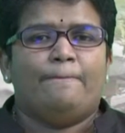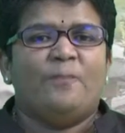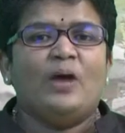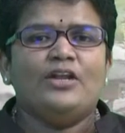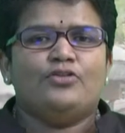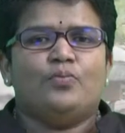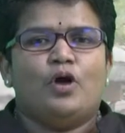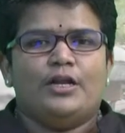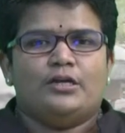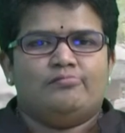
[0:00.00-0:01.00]
What is
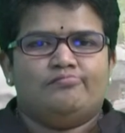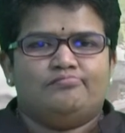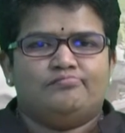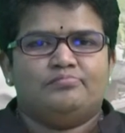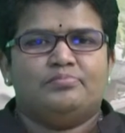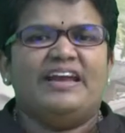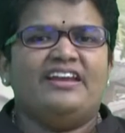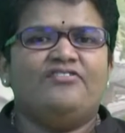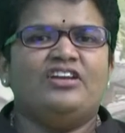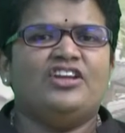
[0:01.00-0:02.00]
model? By
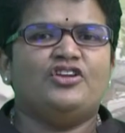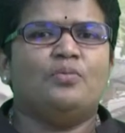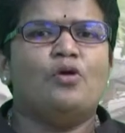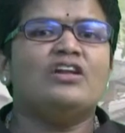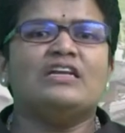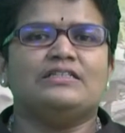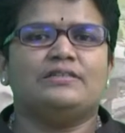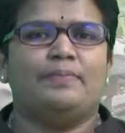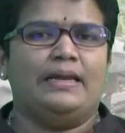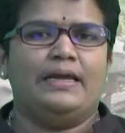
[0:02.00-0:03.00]
definition, model
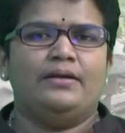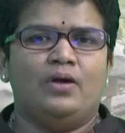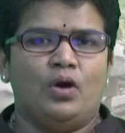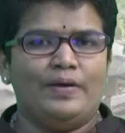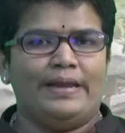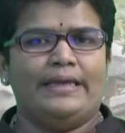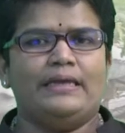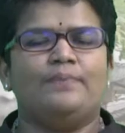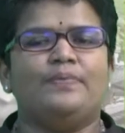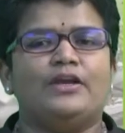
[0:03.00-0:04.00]
is a plan or
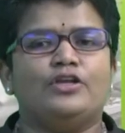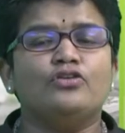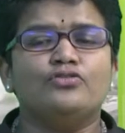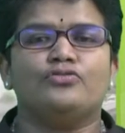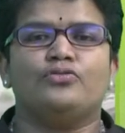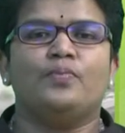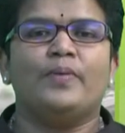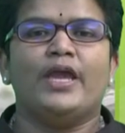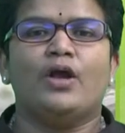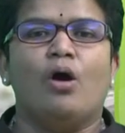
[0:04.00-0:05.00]
diagram that used to
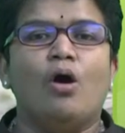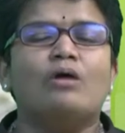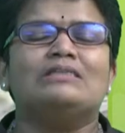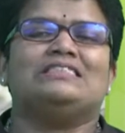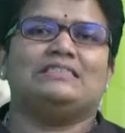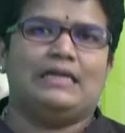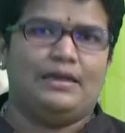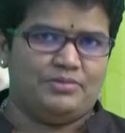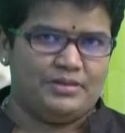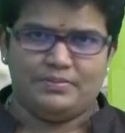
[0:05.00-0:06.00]
make or
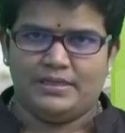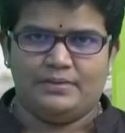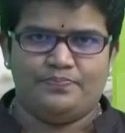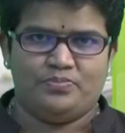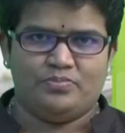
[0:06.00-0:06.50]
describe something.